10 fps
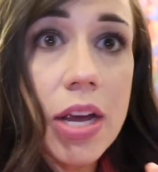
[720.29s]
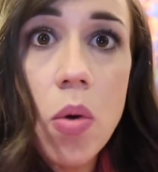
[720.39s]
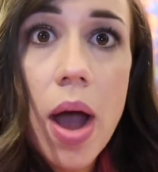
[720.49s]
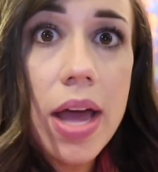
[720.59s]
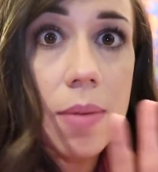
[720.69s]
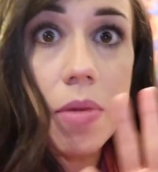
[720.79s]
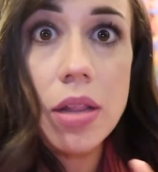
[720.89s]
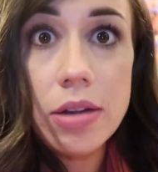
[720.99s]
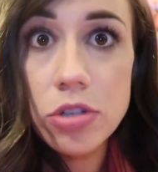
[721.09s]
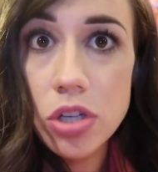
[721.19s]
stay quiet. I'm not
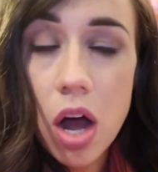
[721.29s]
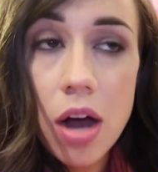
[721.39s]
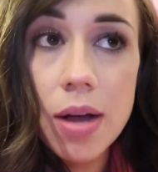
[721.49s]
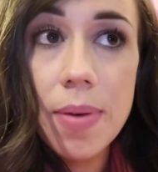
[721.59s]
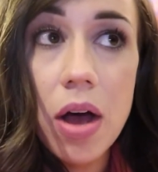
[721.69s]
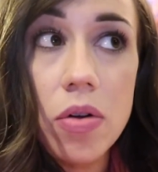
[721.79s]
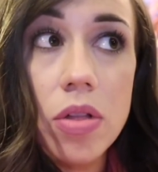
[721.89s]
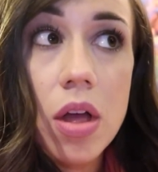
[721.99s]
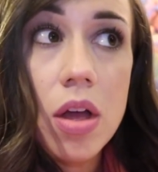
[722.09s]
allowed to talk about